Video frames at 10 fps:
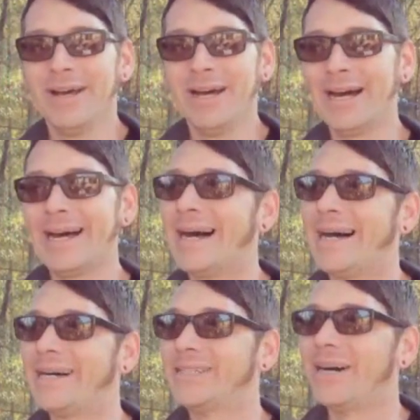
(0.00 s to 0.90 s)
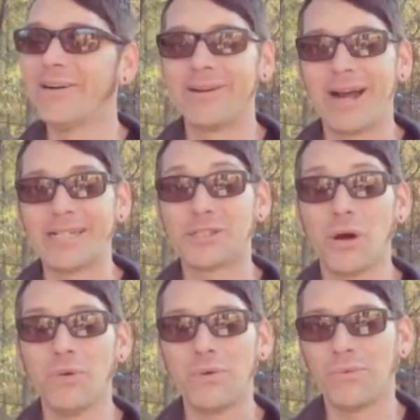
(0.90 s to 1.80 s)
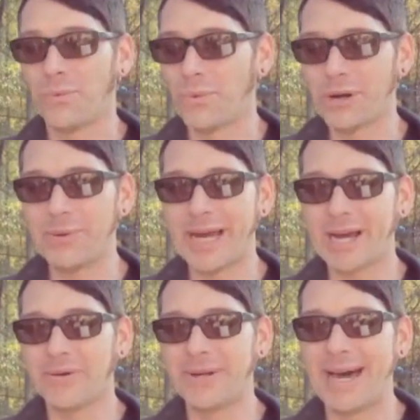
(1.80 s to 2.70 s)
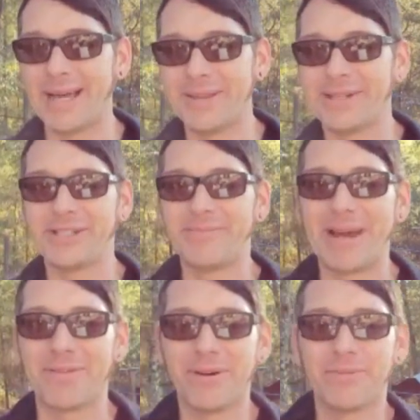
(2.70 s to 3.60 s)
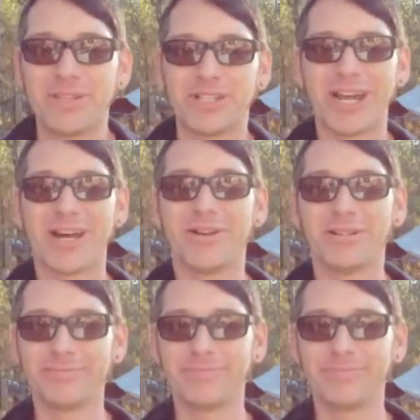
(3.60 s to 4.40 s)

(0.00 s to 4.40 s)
All right. So what do we got going on then, Samantha, with the channel?